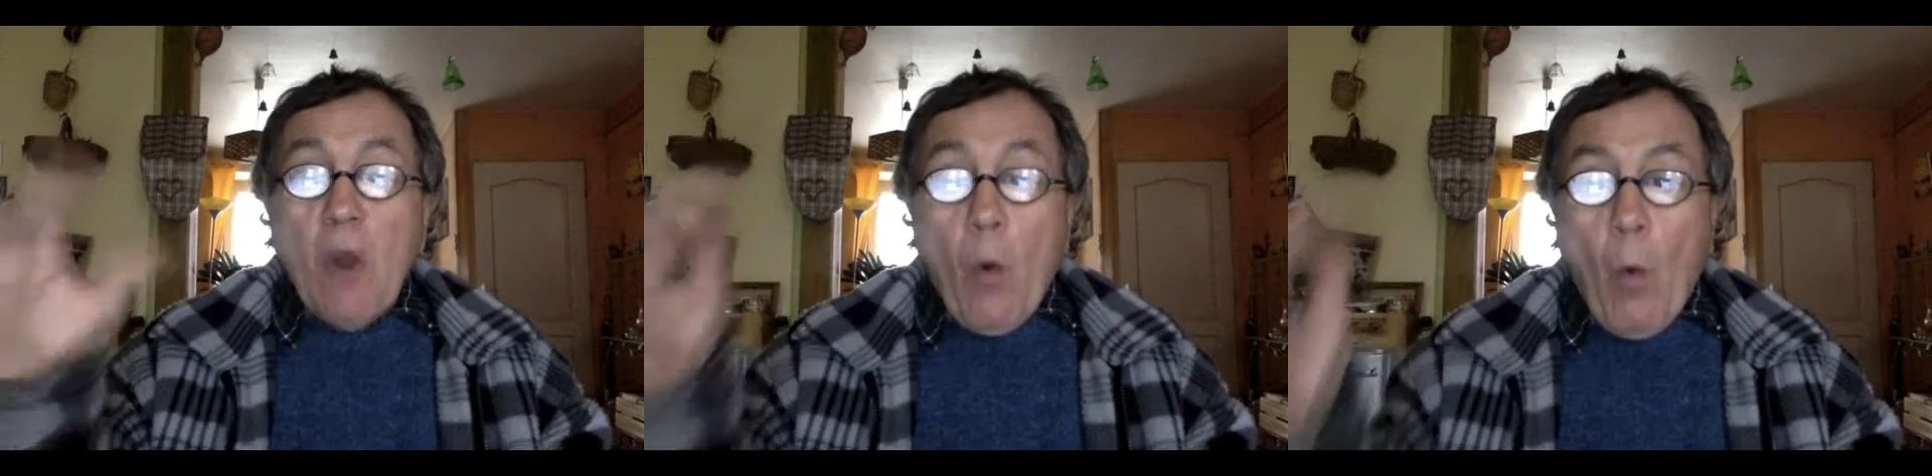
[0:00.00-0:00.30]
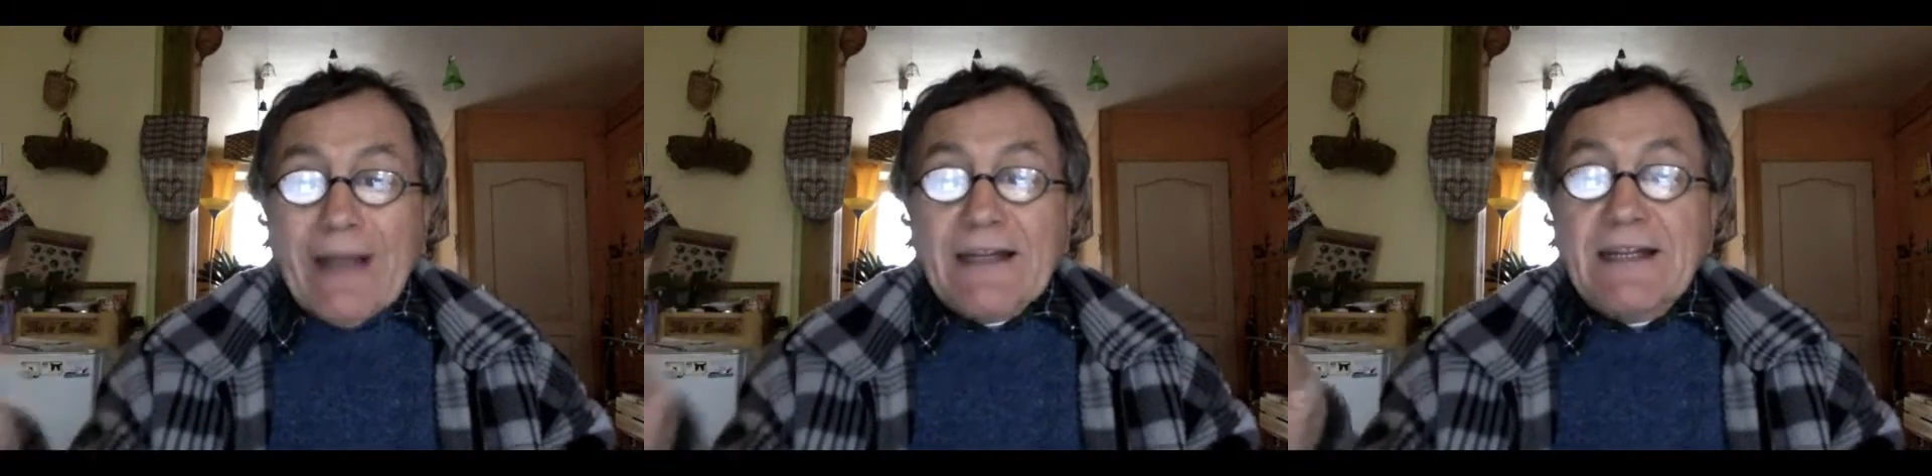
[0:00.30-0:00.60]

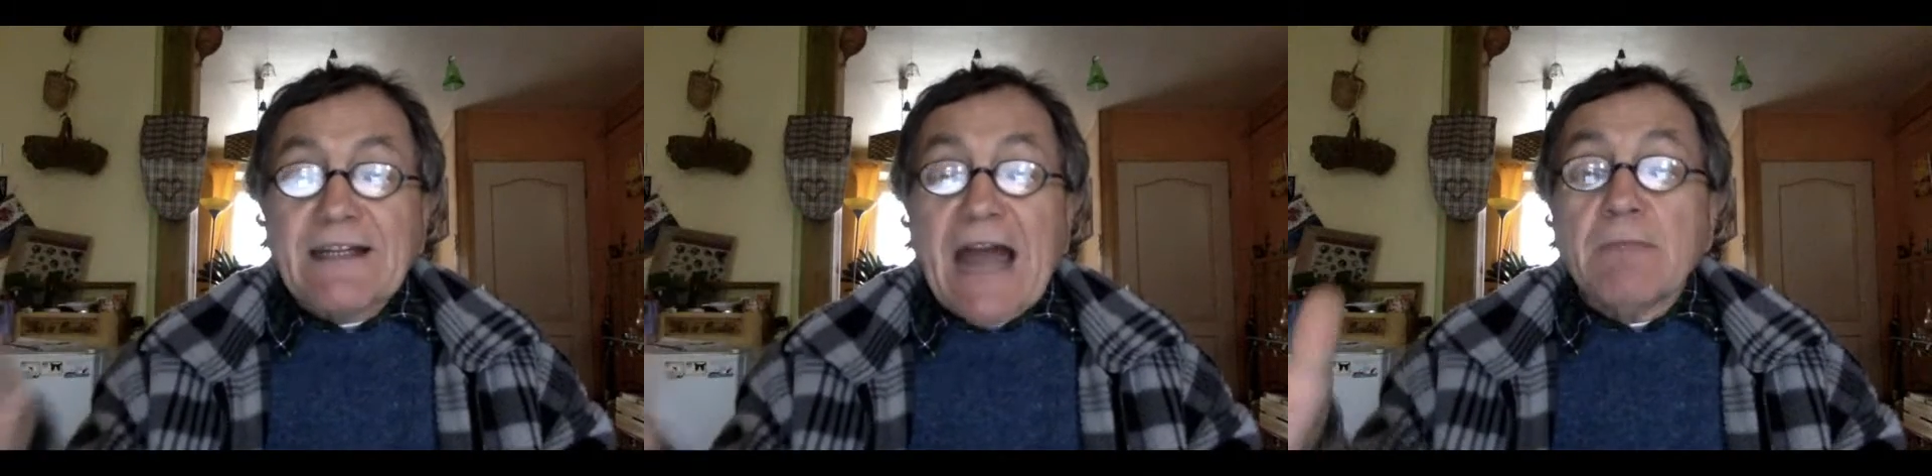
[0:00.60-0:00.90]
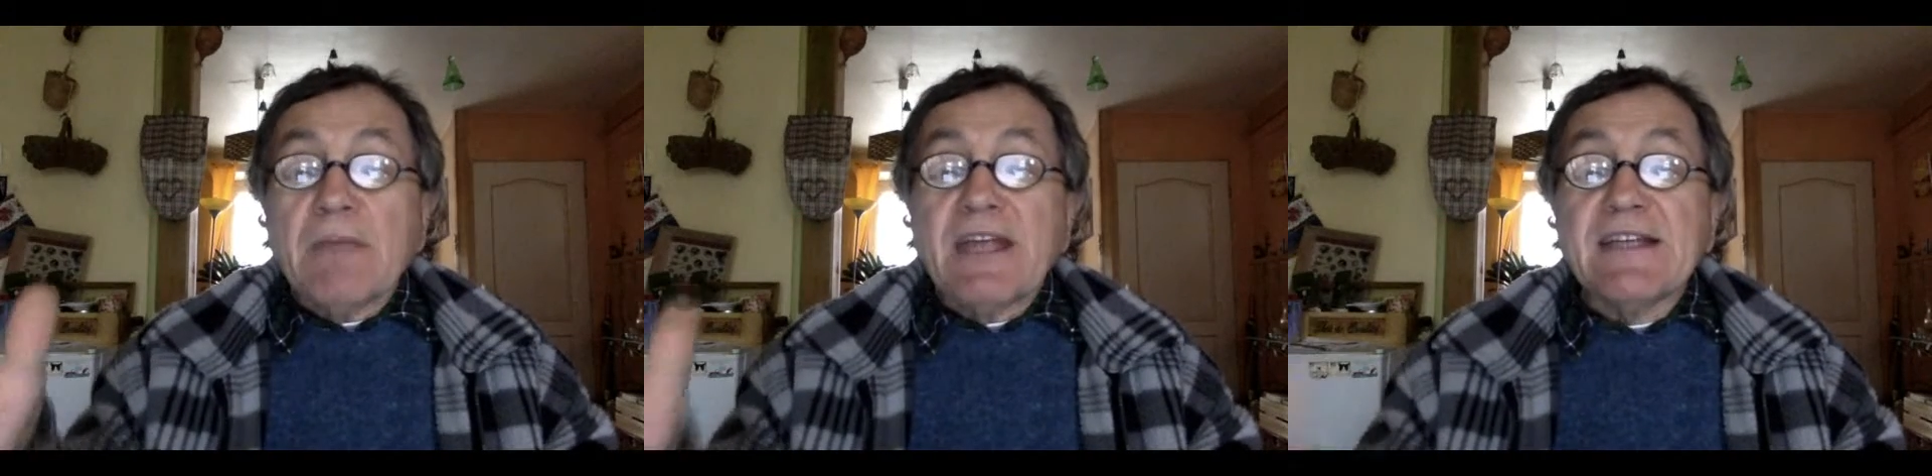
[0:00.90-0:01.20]
What
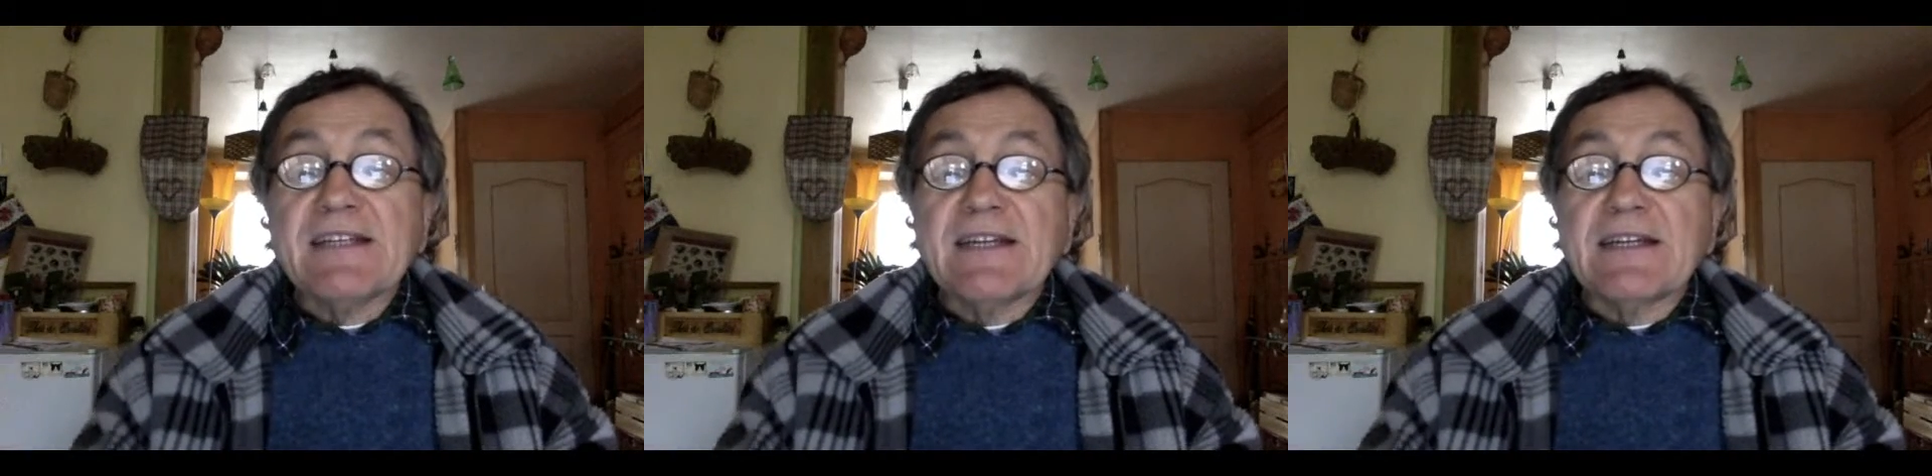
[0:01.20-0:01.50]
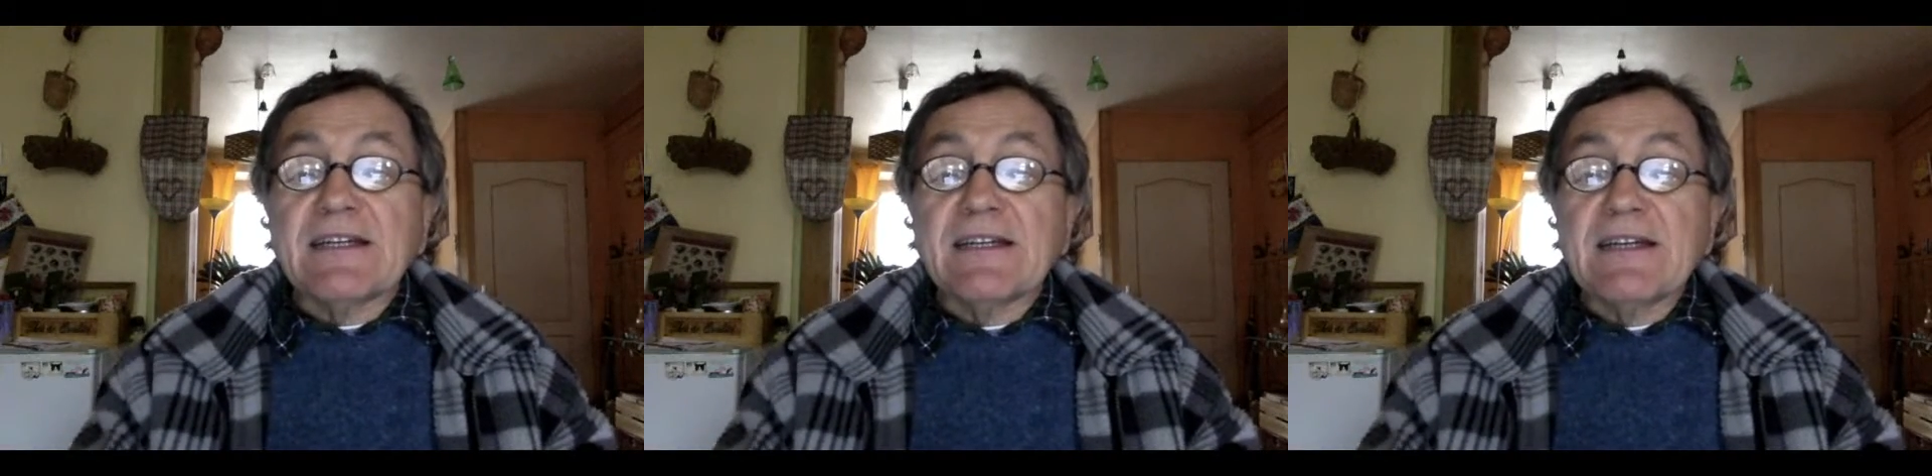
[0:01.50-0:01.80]
time is it?